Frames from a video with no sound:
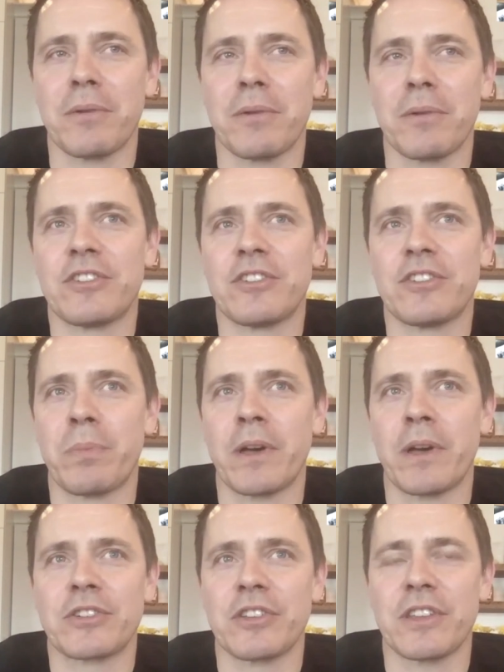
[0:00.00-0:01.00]
I mean, it's just
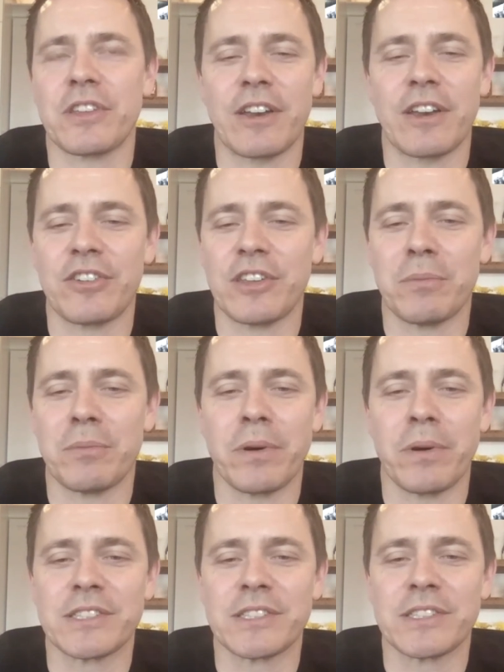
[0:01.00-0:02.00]
special, the energy, the
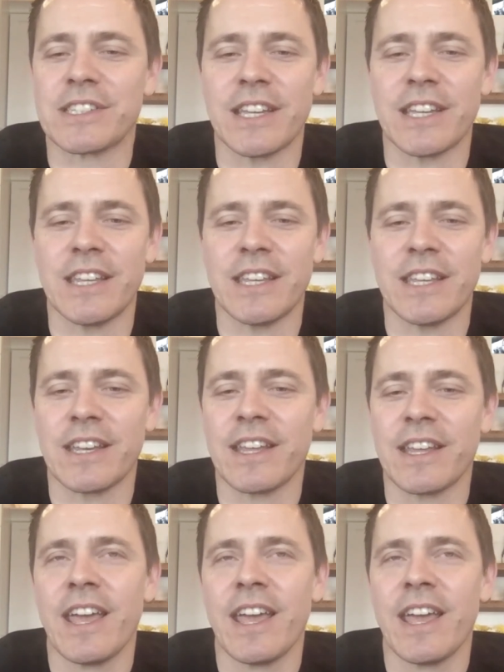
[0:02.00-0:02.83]
buzz in the city, and